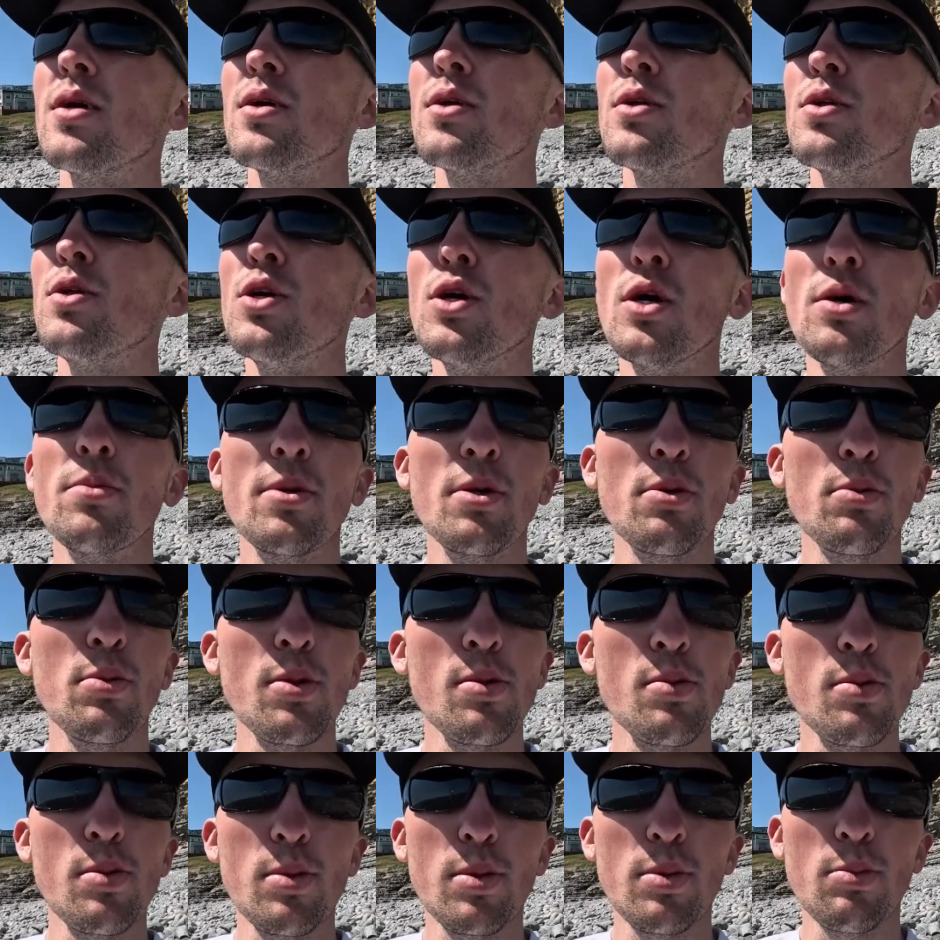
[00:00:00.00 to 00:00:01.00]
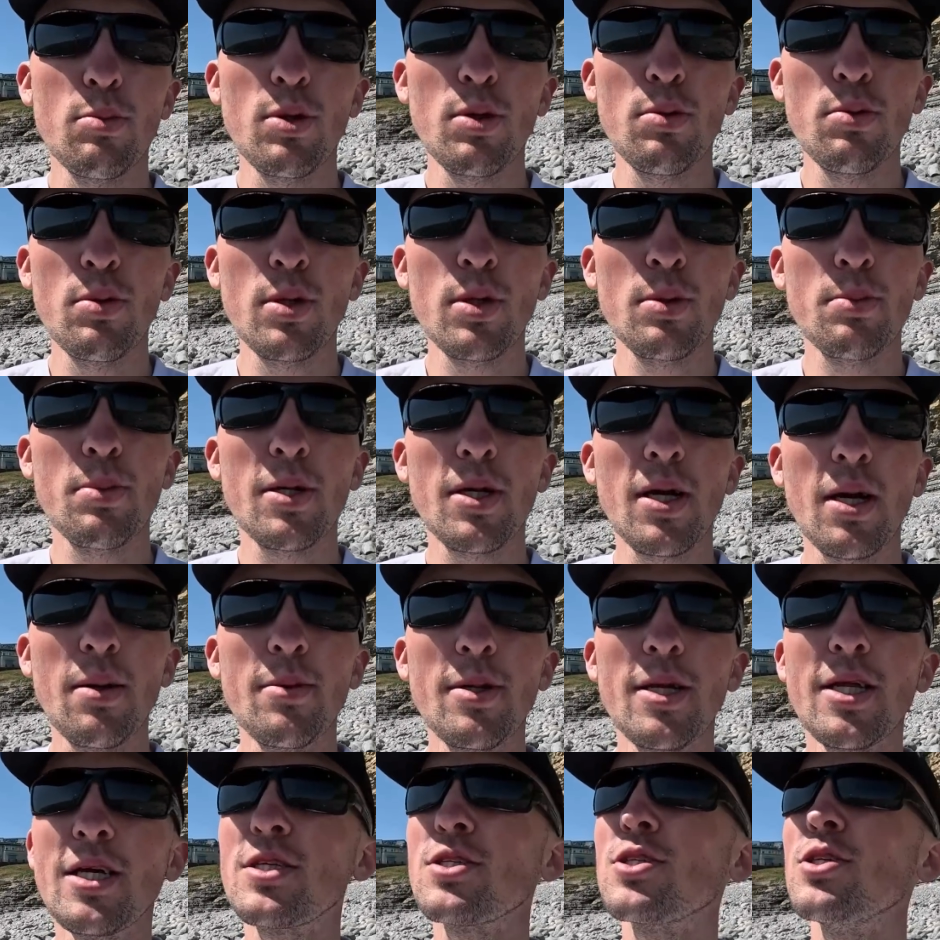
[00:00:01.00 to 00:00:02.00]
Normally we wouldn't be
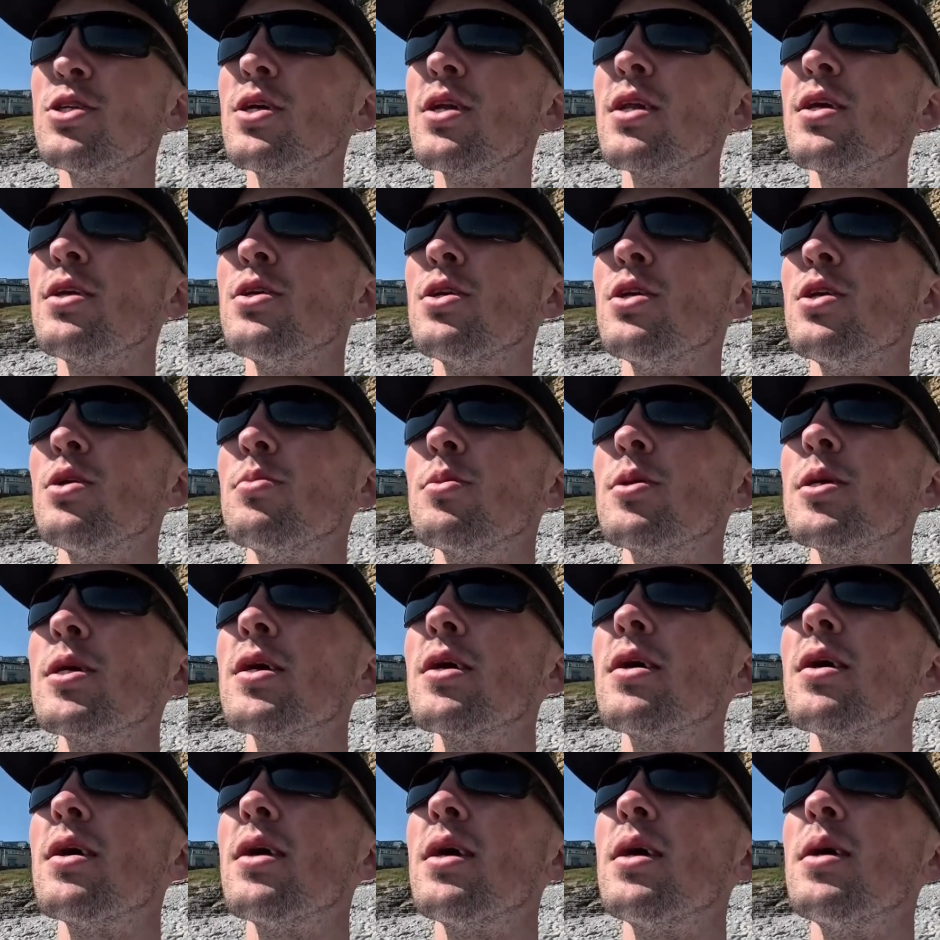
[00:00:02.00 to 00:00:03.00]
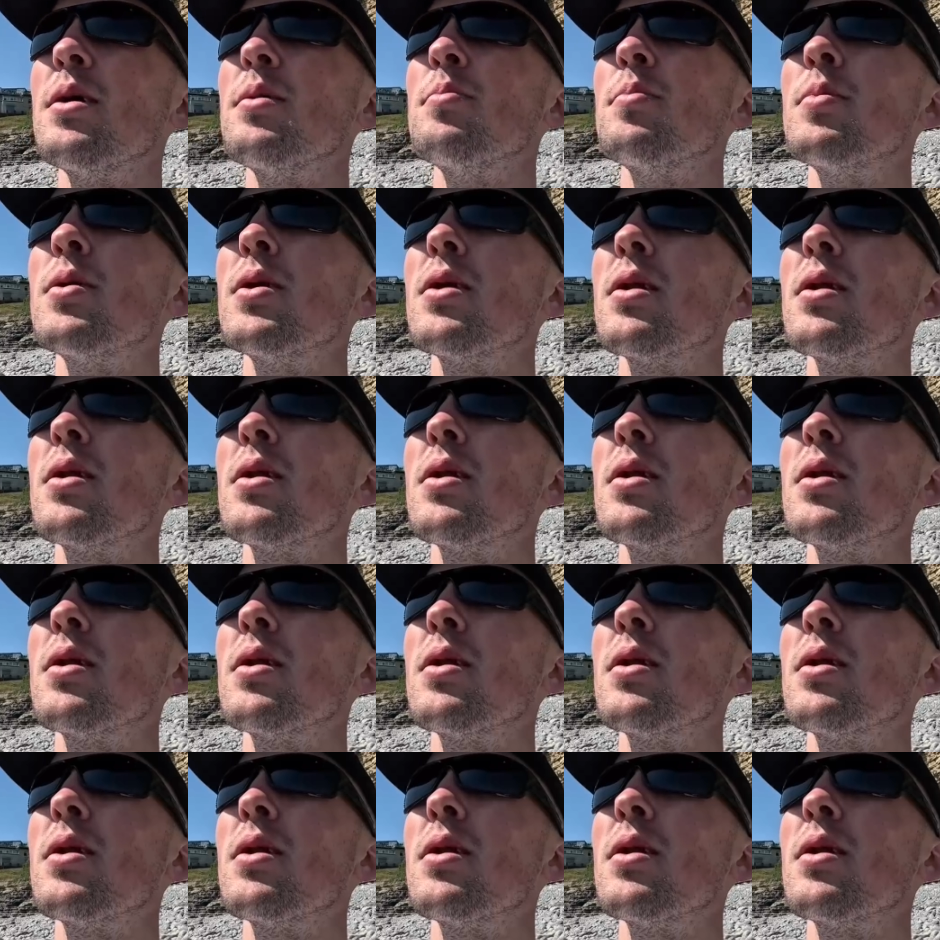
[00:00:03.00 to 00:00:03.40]
coming this early normally, but